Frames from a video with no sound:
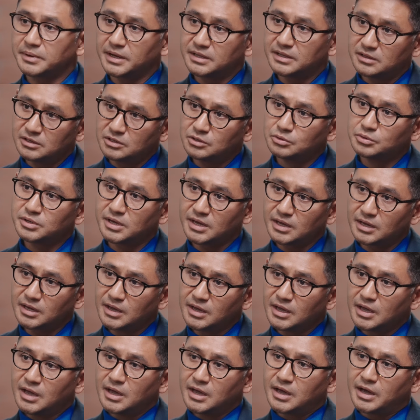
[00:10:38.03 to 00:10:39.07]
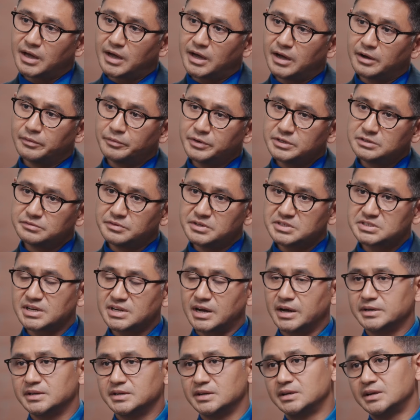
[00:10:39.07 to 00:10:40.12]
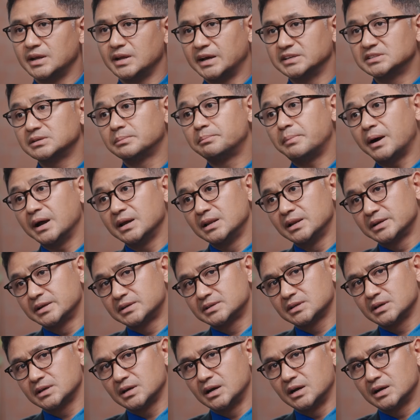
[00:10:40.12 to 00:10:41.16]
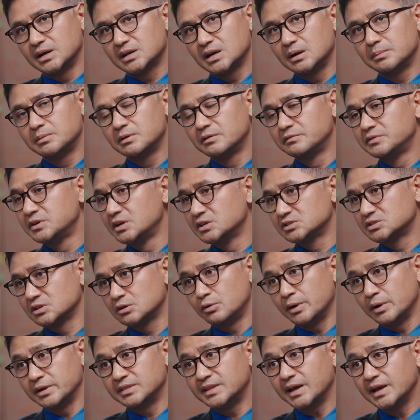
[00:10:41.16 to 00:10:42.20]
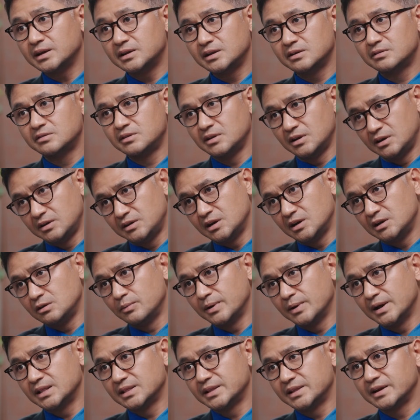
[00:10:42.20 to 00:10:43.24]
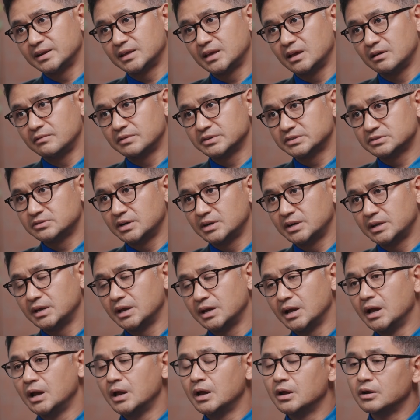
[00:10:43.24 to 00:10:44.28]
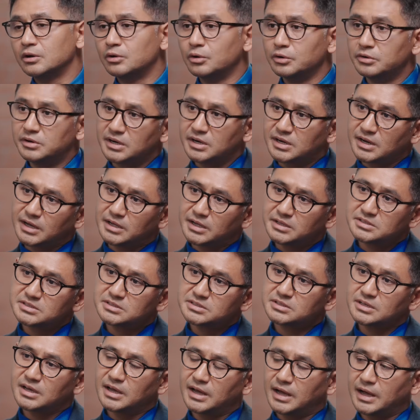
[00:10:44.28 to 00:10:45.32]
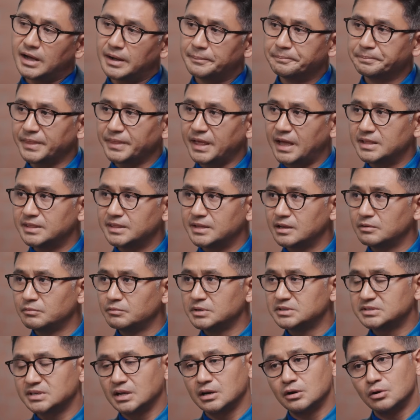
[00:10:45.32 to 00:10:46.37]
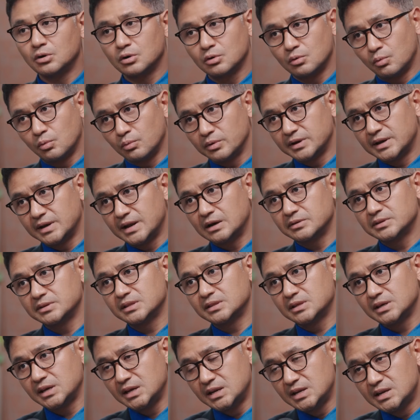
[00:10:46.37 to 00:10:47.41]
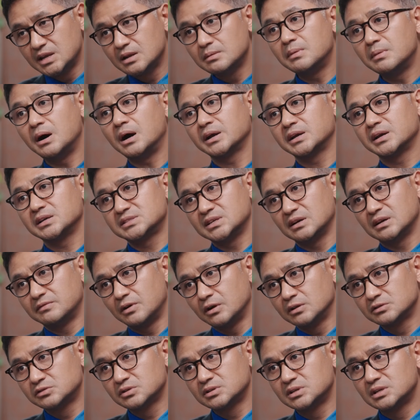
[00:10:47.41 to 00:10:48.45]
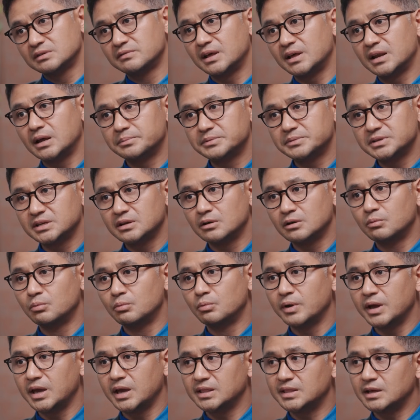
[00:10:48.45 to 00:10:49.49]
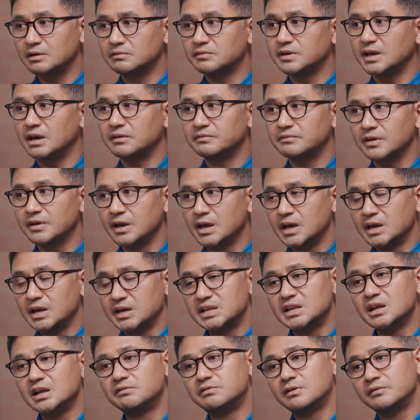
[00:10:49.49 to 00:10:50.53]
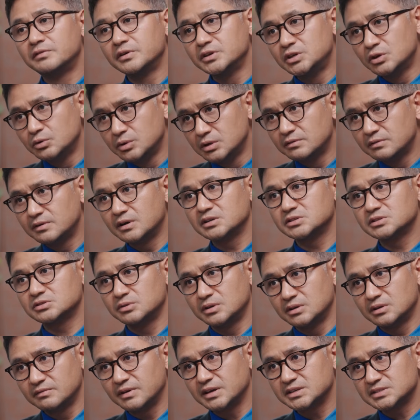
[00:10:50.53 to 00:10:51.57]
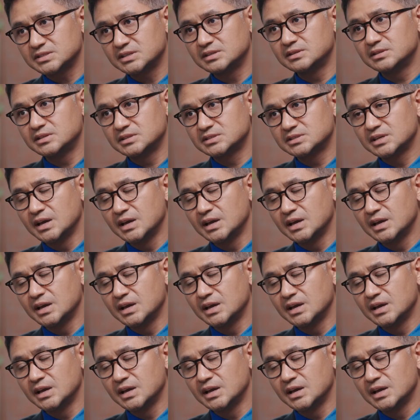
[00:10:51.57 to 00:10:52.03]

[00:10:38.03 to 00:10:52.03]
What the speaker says: and the UK, which we started as a pilot a couple of years ago, and that did really, really well. That gave us really good returns. And then we said, look, now that the Indian markets have also developed in a way that we have enough of a universe to invest in these